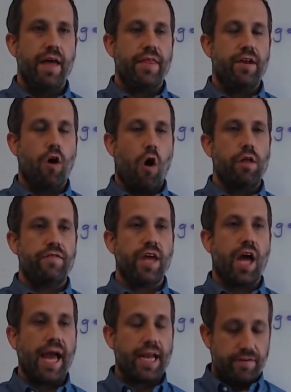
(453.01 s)
then all of the
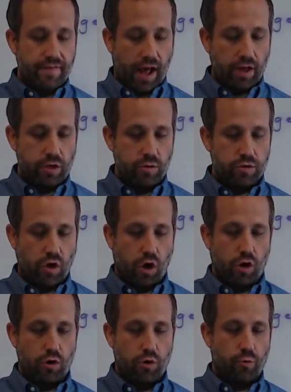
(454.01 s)
eigenvalues
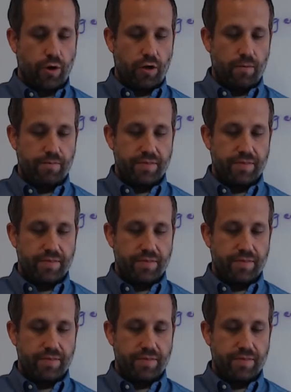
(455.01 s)
are real.